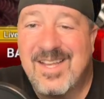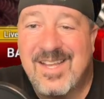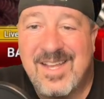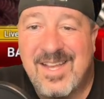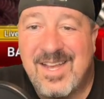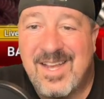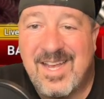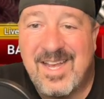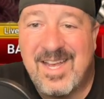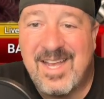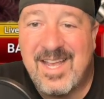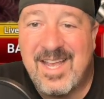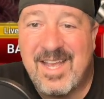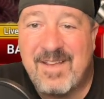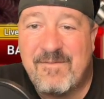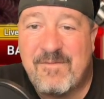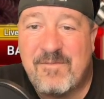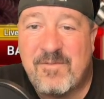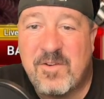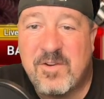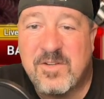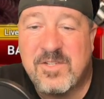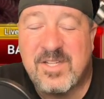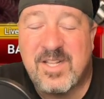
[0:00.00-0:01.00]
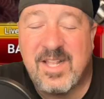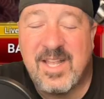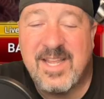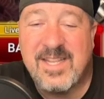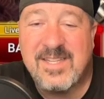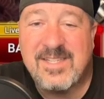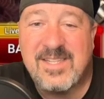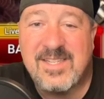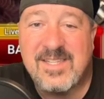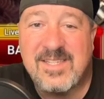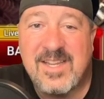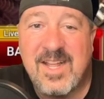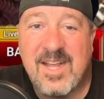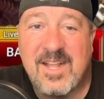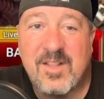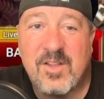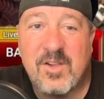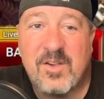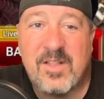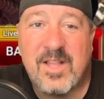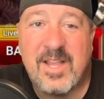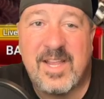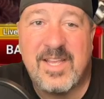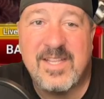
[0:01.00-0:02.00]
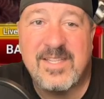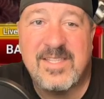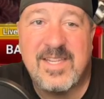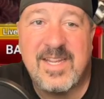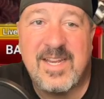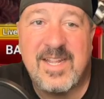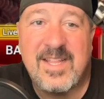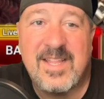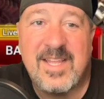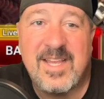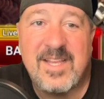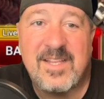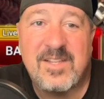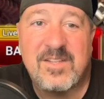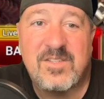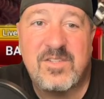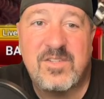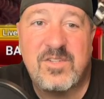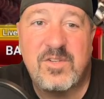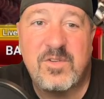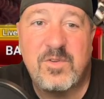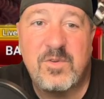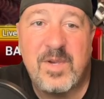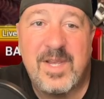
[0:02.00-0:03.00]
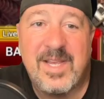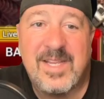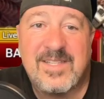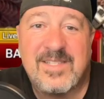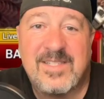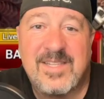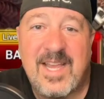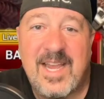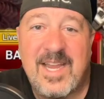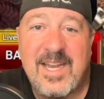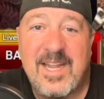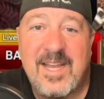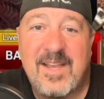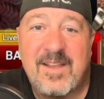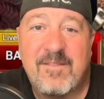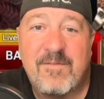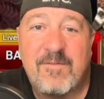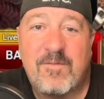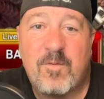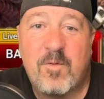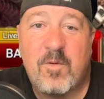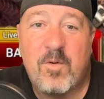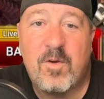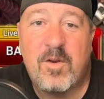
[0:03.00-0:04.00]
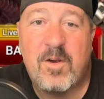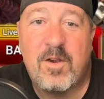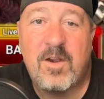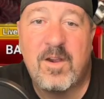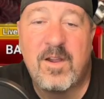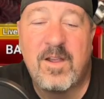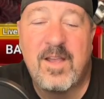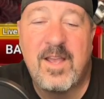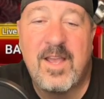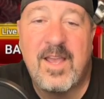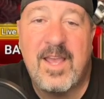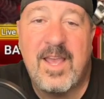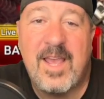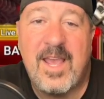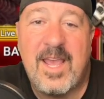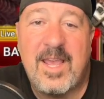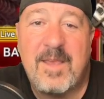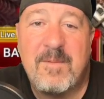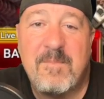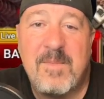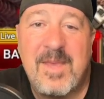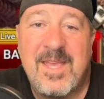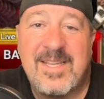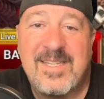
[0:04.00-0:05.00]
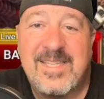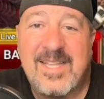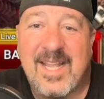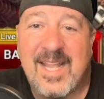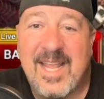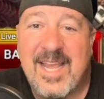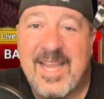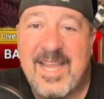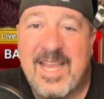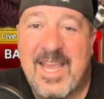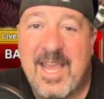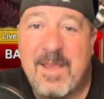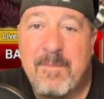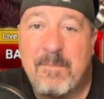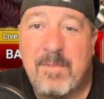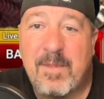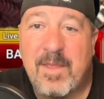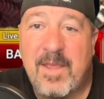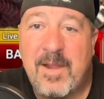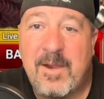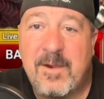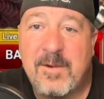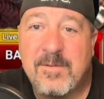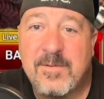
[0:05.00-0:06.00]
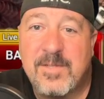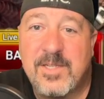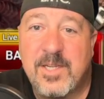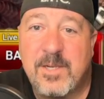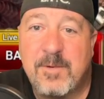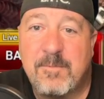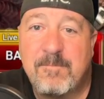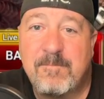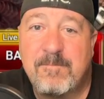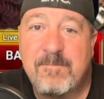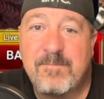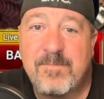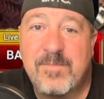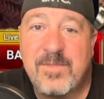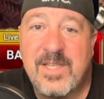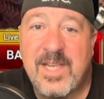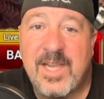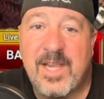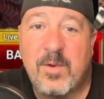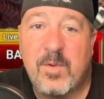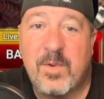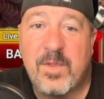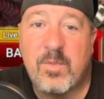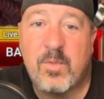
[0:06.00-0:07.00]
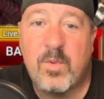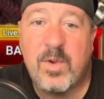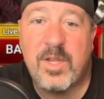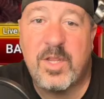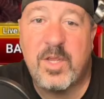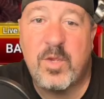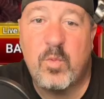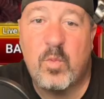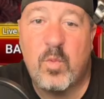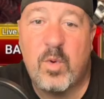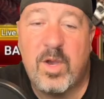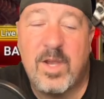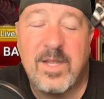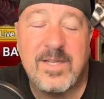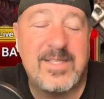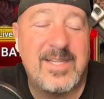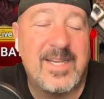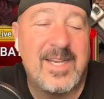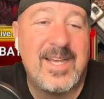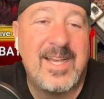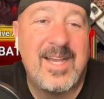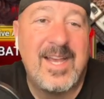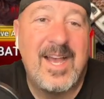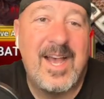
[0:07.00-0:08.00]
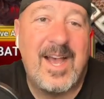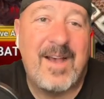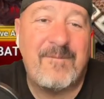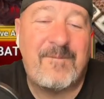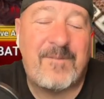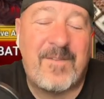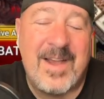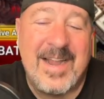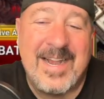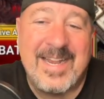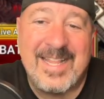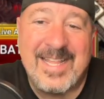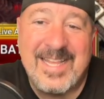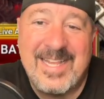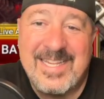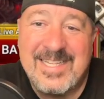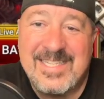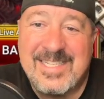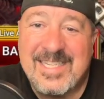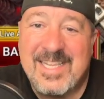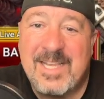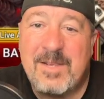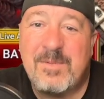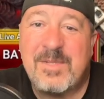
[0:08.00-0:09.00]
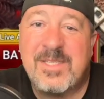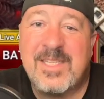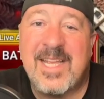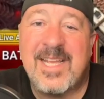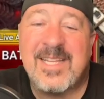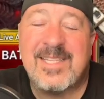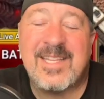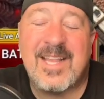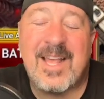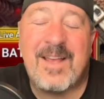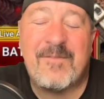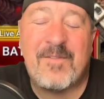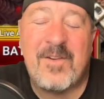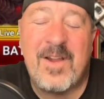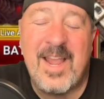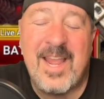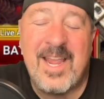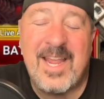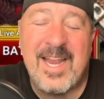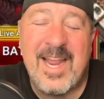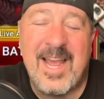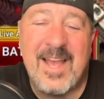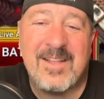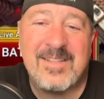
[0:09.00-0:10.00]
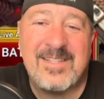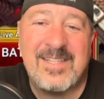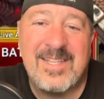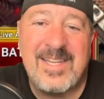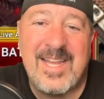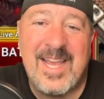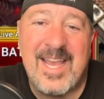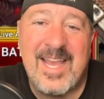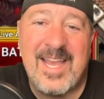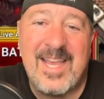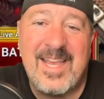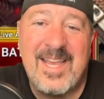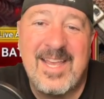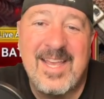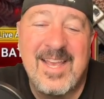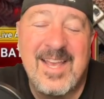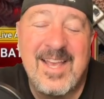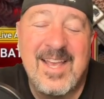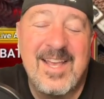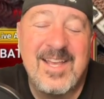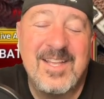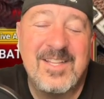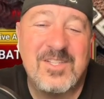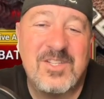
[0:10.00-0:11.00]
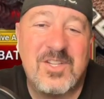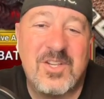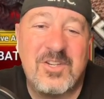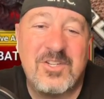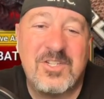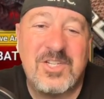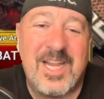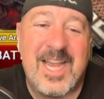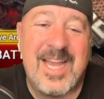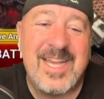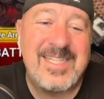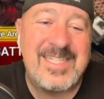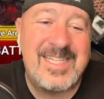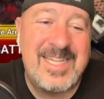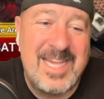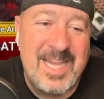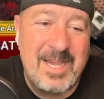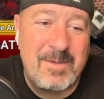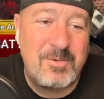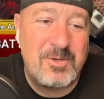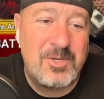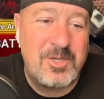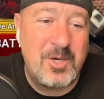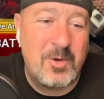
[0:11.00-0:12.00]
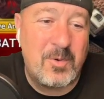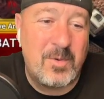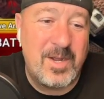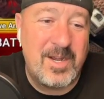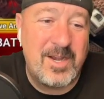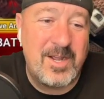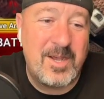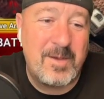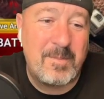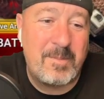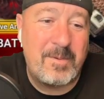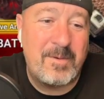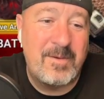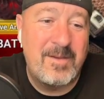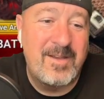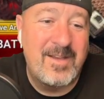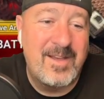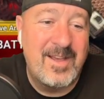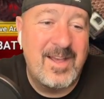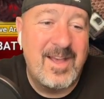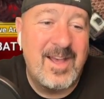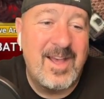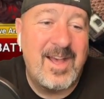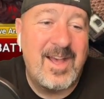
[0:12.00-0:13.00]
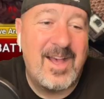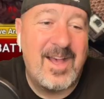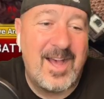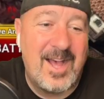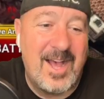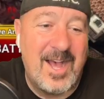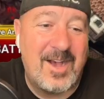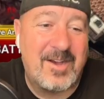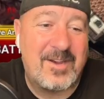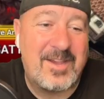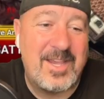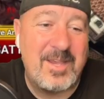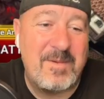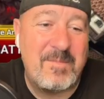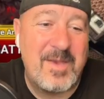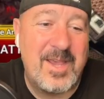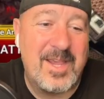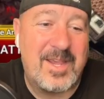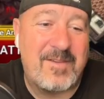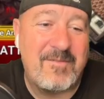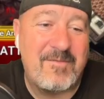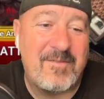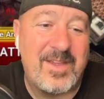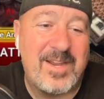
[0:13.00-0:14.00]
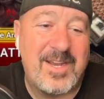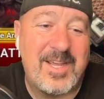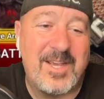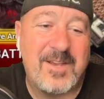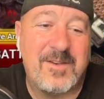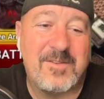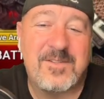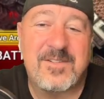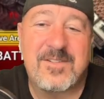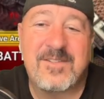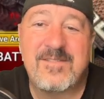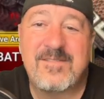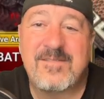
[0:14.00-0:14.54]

at first glance does not look like it's anything too exciting for a mid to late game player. So take it with what you want. I'm Finally He Sleeps. Thanks a lot for hanging out today. As long as you guys keep showing up, I'll keep making videos.